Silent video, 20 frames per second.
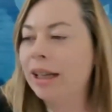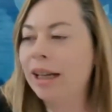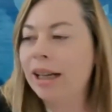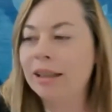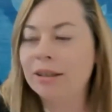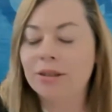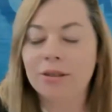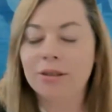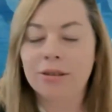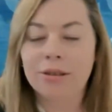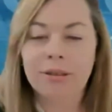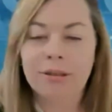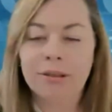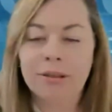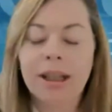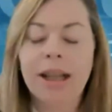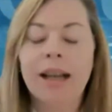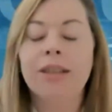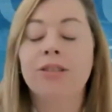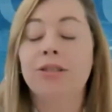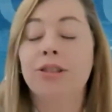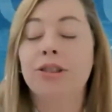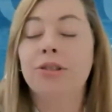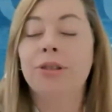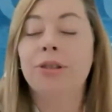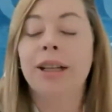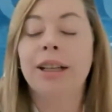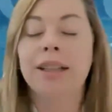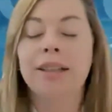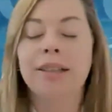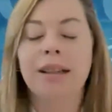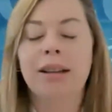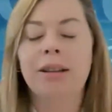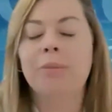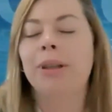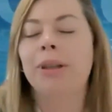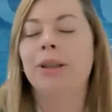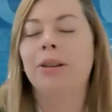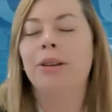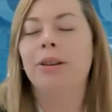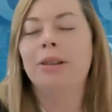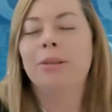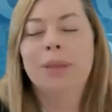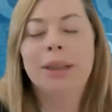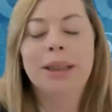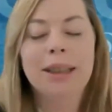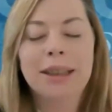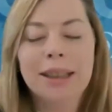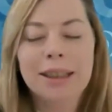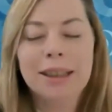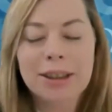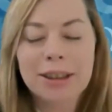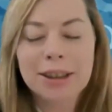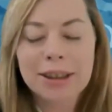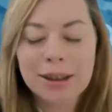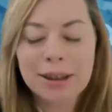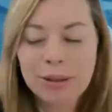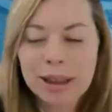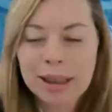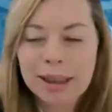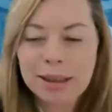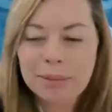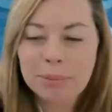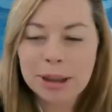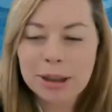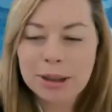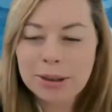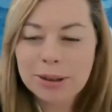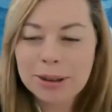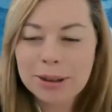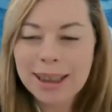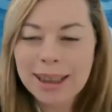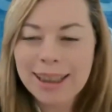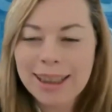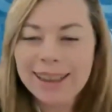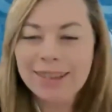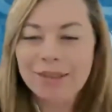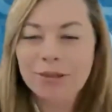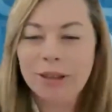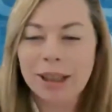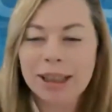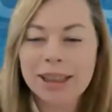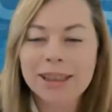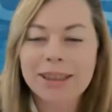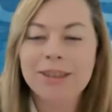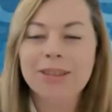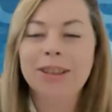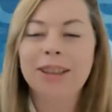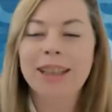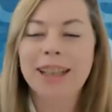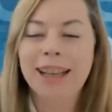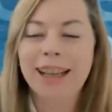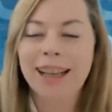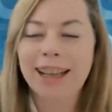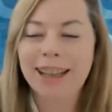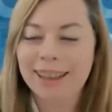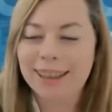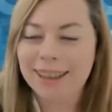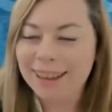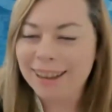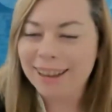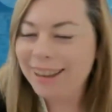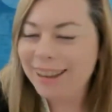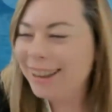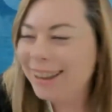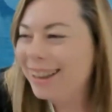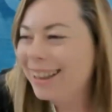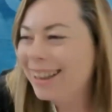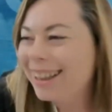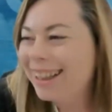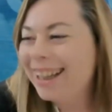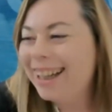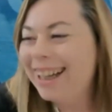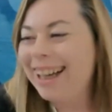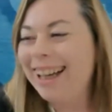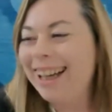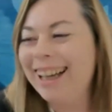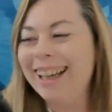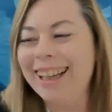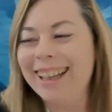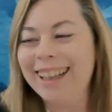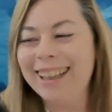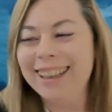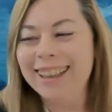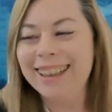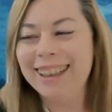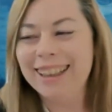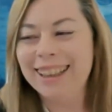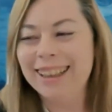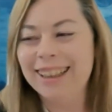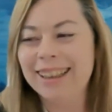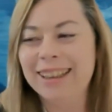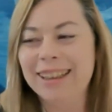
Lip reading: Heiser Ren. Oh my God, my English is failing me today. Raise your hand and